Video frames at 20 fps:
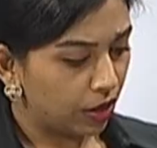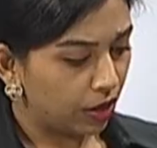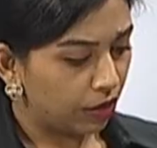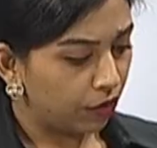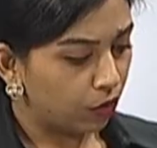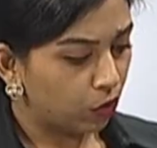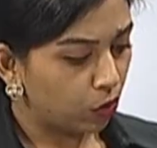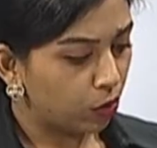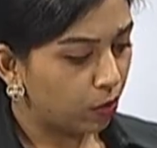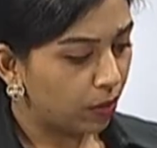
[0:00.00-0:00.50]

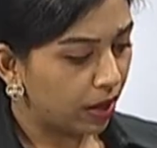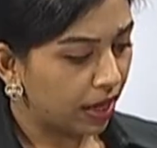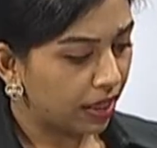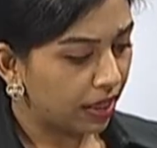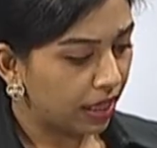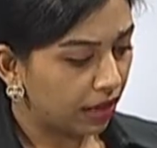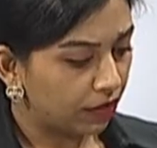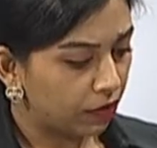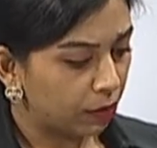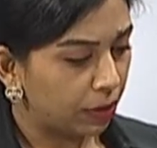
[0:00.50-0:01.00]
for by
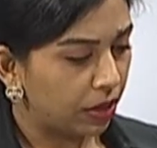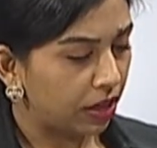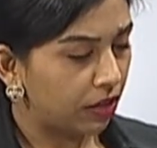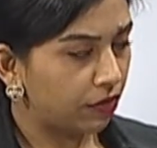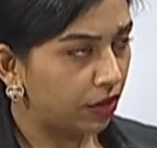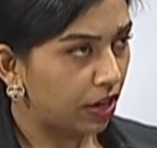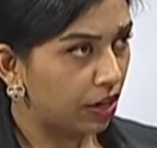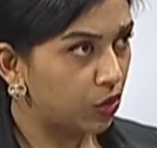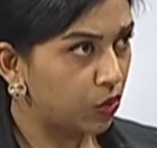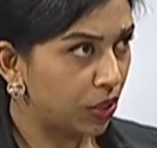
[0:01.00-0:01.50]
the FNPF
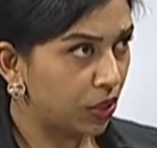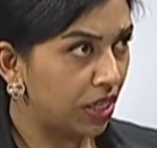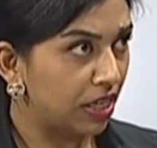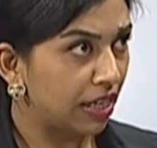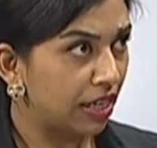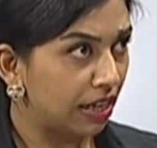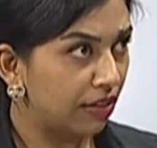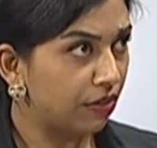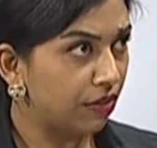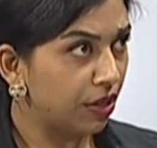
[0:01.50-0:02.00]
Act
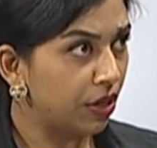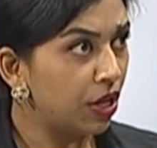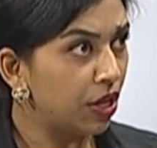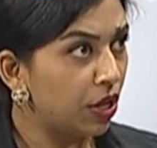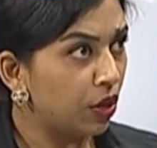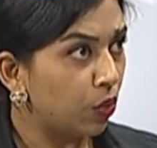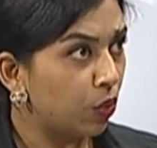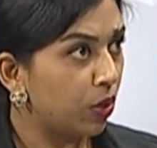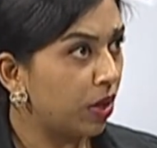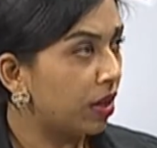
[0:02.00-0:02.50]
2011,
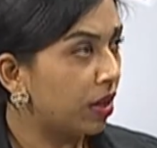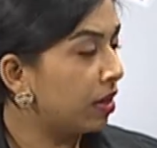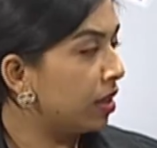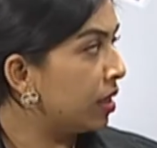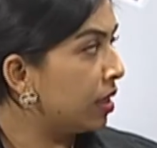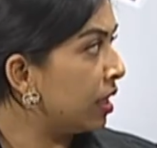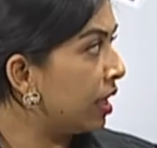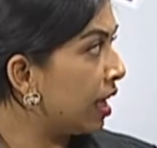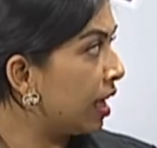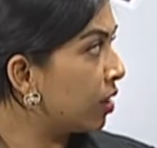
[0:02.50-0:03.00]
where
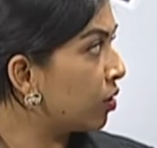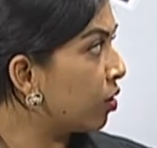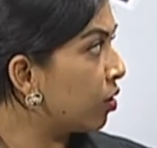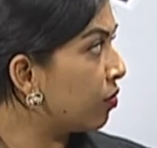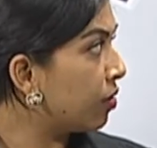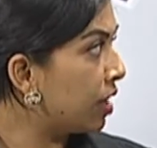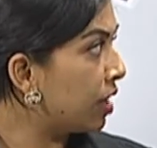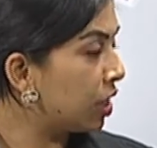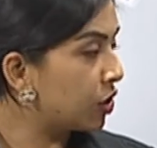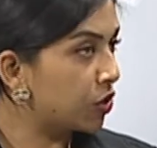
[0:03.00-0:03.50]
in the act of
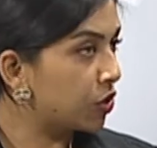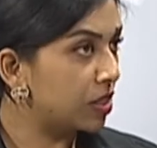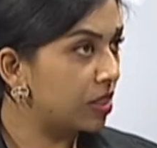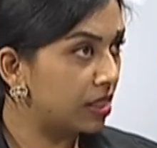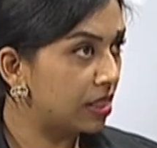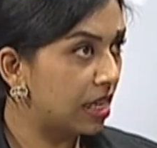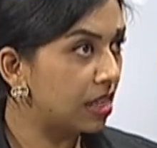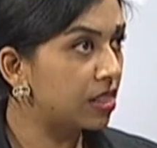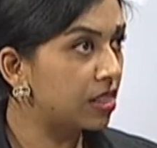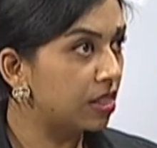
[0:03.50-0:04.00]
a natural
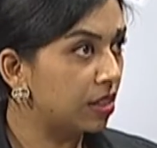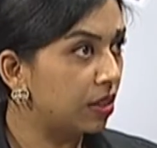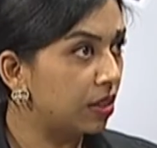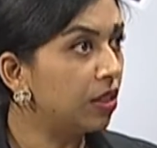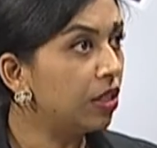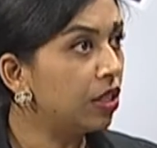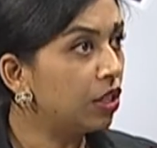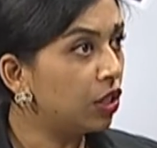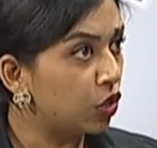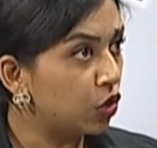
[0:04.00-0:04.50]
disaster,
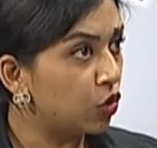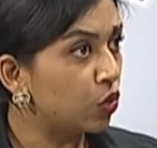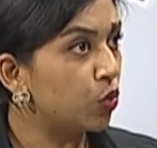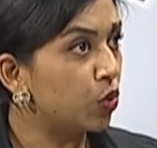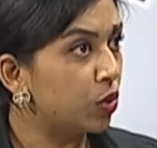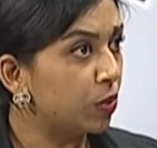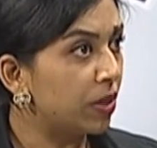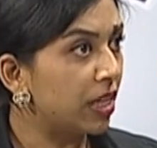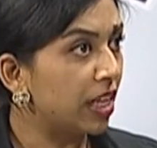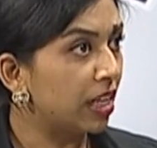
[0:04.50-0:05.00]
you
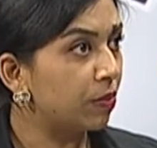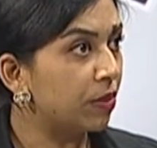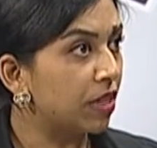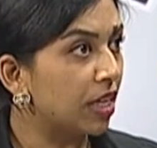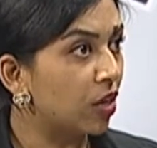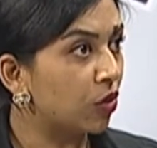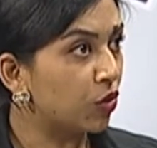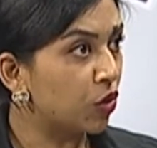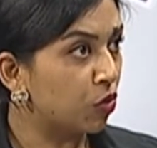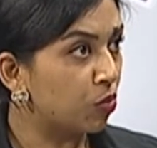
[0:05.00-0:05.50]
would be helping
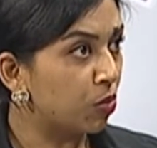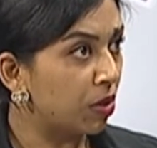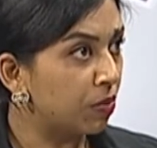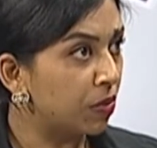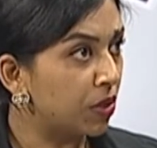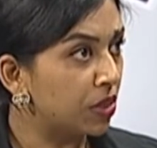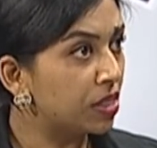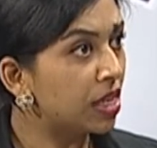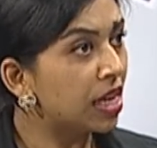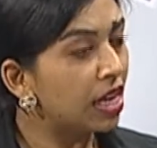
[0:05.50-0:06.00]
out your
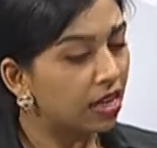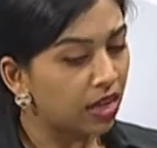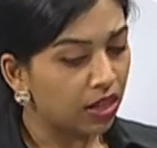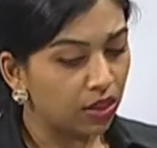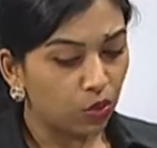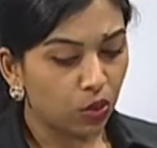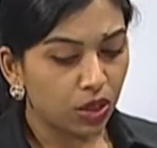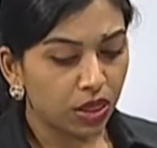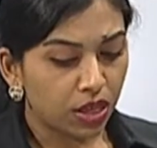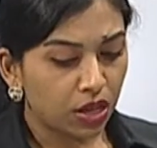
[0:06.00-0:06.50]
members. Now, the
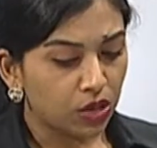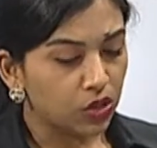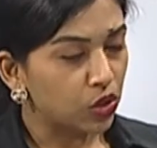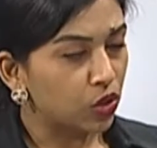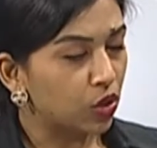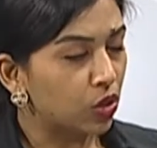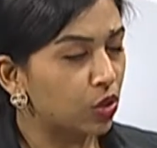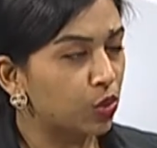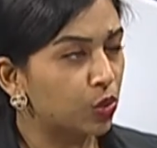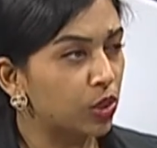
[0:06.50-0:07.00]

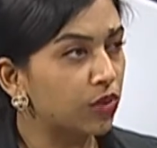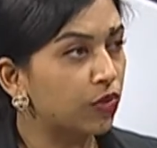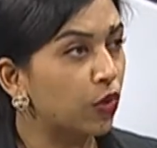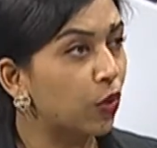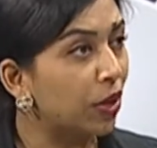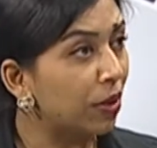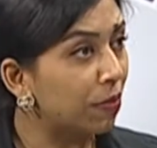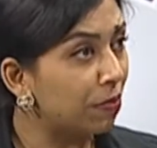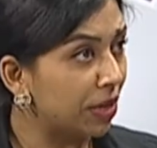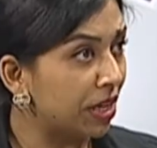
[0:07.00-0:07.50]
$1,000 was for
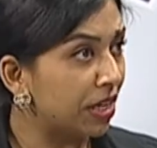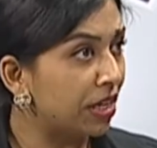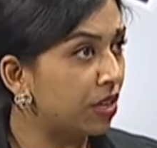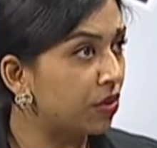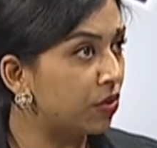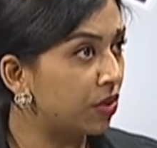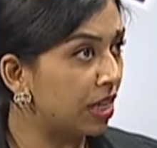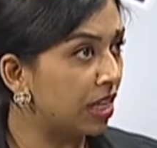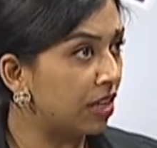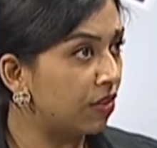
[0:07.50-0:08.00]
immediate
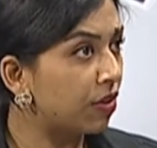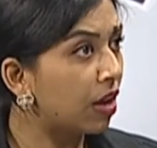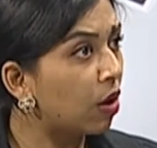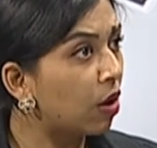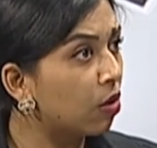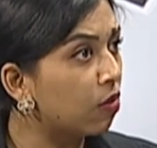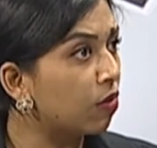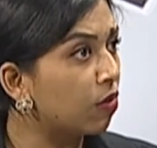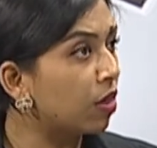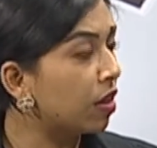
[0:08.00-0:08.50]
relief.
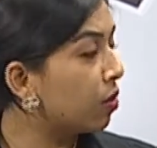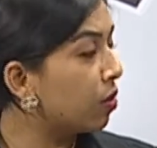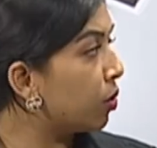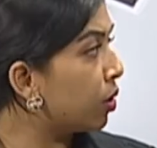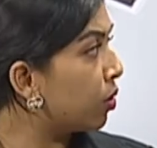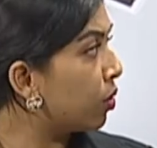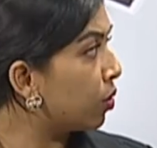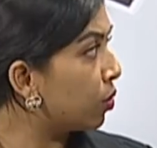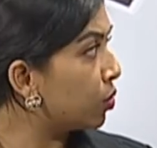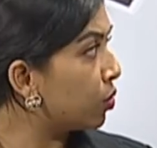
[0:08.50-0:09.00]
However, there were
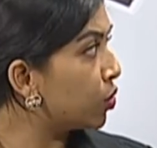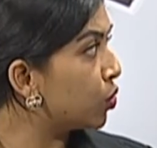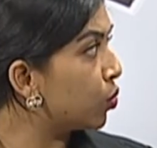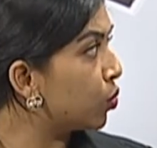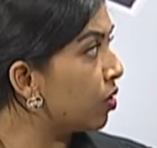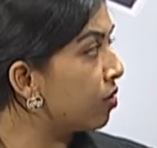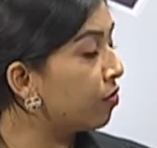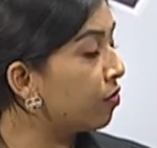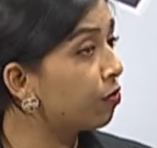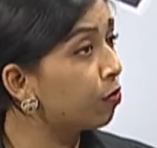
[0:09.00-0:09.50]
those who
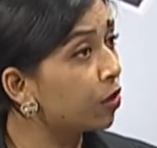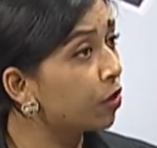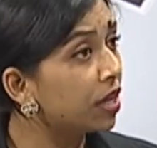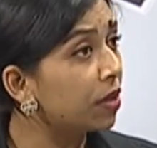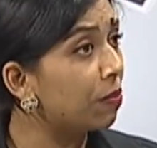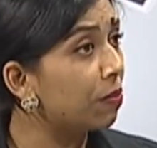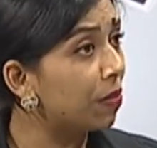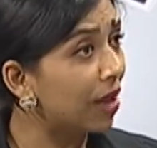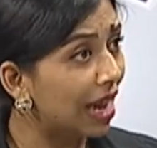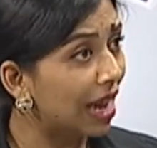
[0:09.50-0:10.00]
were pretty
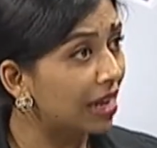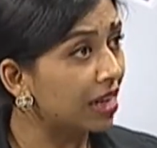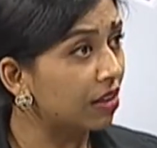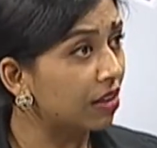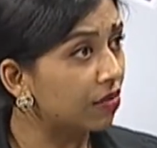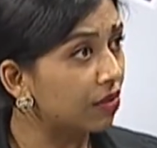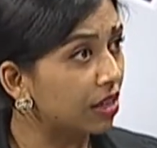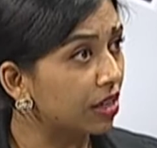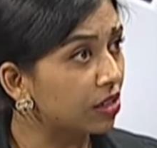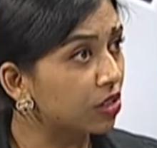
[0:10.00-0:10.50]
badly
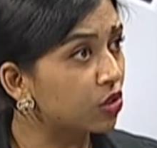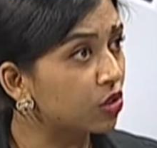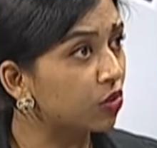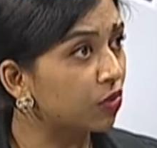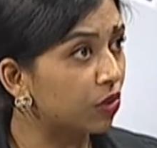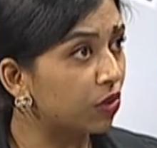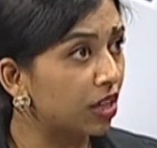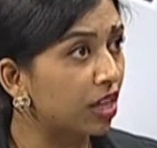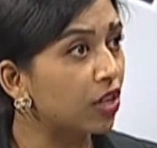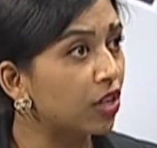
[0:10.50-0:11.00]
affected. So
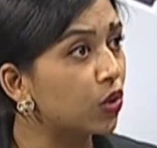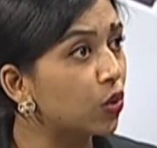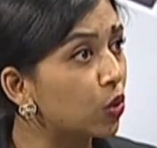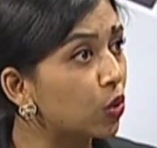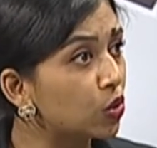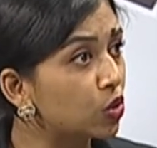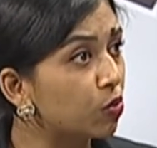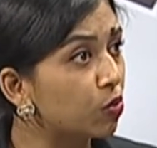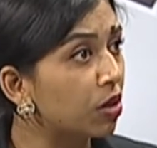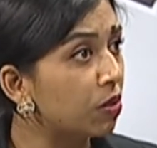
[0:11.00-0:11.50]
for that, you
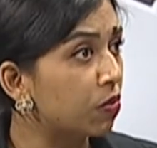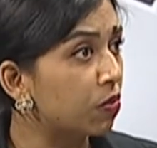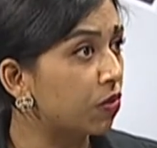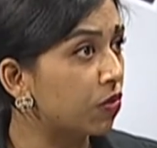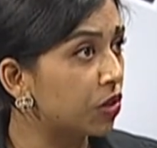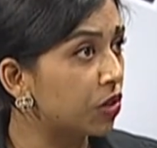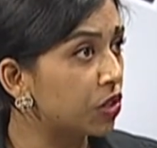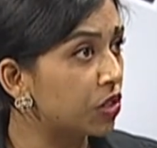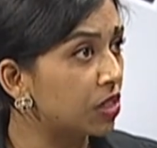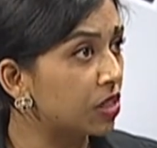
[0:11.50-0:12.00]
also made
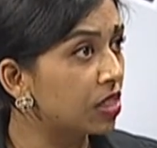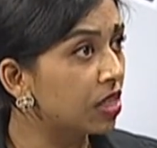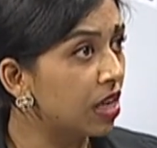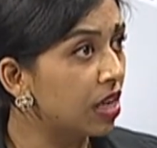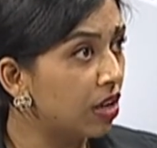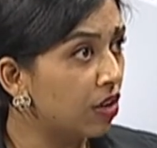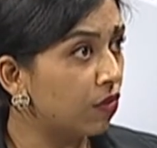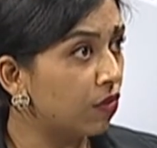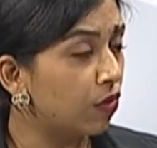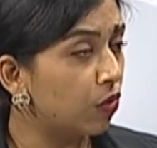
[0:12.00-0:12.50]
provisions
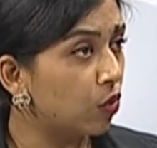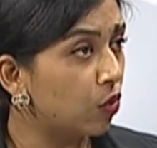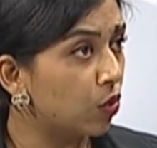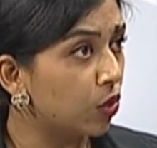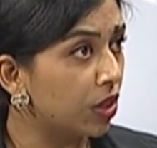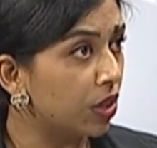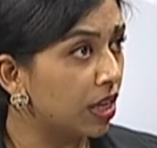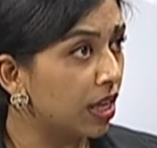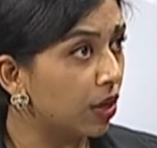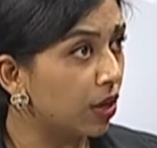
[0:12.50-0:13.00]
for
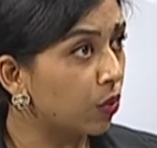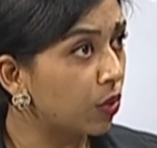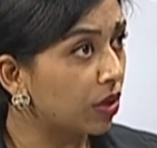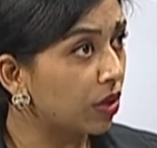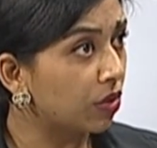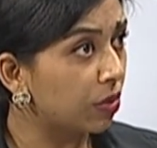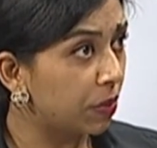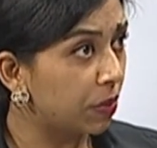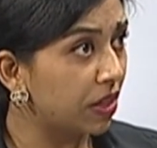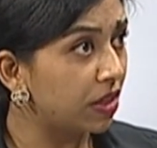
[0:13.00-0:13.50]
the quick
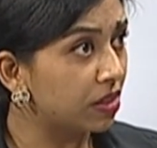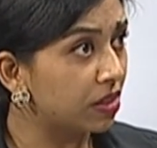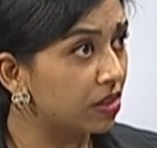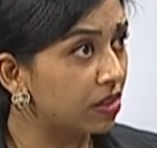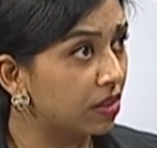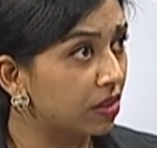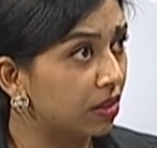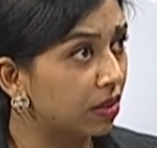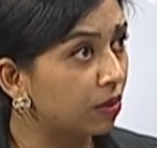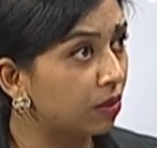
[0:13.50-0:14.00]

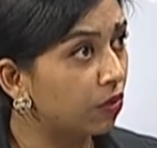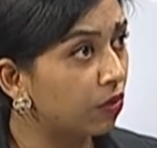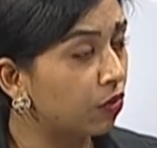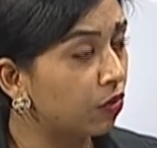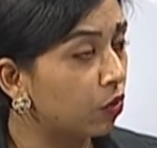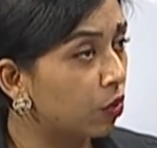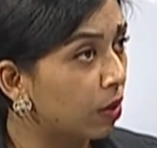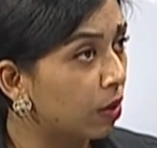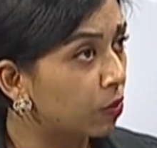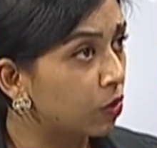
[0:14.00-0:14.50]
repairs
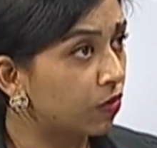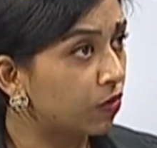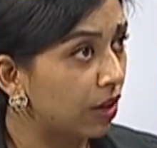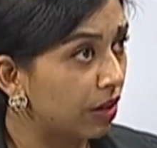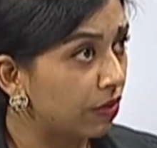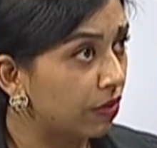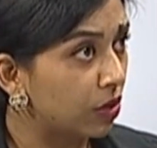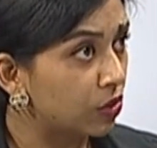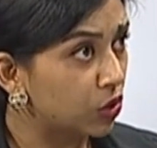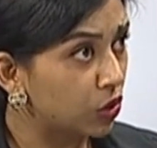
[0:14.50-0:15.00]
for up to
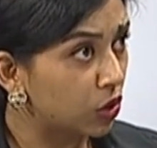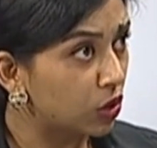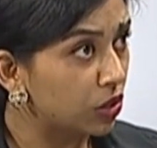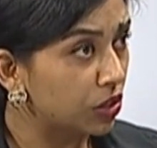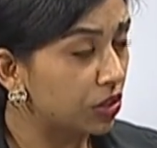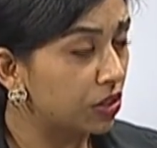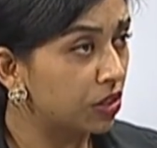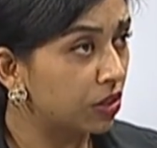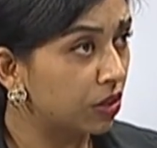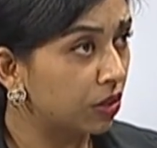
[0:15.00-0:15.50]
$5,000.